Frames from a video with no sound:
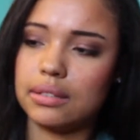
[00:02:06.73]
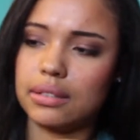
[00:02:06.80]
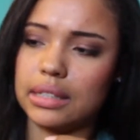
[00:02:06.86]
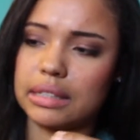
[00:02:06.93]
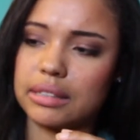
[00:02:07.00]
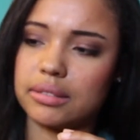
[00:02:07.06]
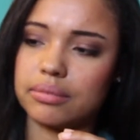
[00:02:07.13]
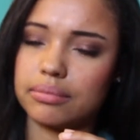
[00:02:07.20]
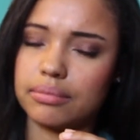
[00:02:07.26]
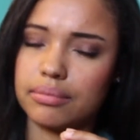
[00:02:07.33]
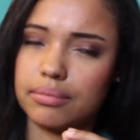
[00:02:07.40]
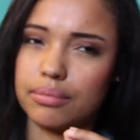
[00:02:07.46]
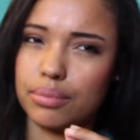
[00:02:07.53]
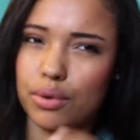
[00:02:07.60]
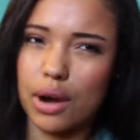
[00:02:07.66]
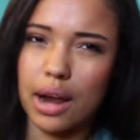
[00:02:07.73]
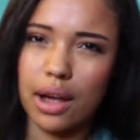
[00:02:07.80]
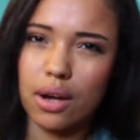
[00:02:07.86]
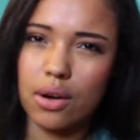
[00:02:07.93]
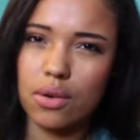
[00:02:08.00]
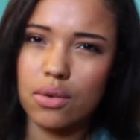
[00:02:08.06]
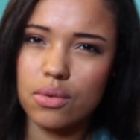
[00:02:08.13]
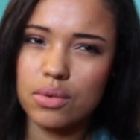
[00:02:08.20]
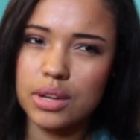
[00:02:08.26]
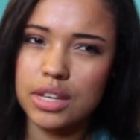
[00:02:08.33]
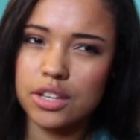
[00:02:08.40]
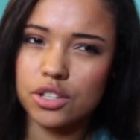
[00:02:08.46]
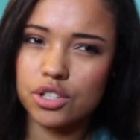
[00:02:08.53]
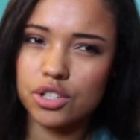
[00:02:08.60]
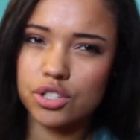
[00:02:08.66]
like
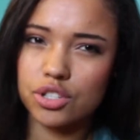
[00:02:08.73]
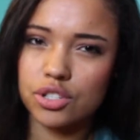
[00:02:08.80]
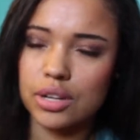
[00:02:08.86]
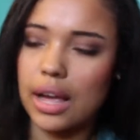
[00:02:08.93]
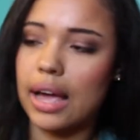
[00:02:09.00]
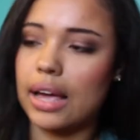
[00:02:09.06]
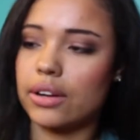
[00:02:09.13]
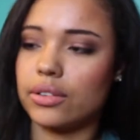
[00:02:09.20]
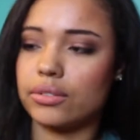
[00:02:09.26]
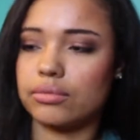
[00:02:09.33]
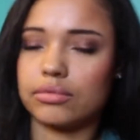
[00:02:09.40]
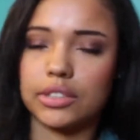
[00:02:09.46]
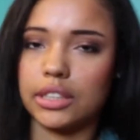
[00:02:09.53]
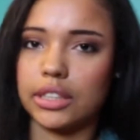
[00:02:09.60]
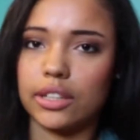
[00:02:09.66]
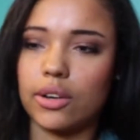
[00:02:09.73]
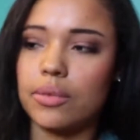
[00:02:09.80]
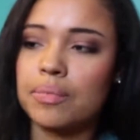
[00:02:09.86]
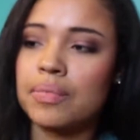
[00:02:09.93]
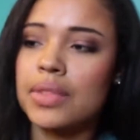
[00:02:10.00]
brownish. I don't really know.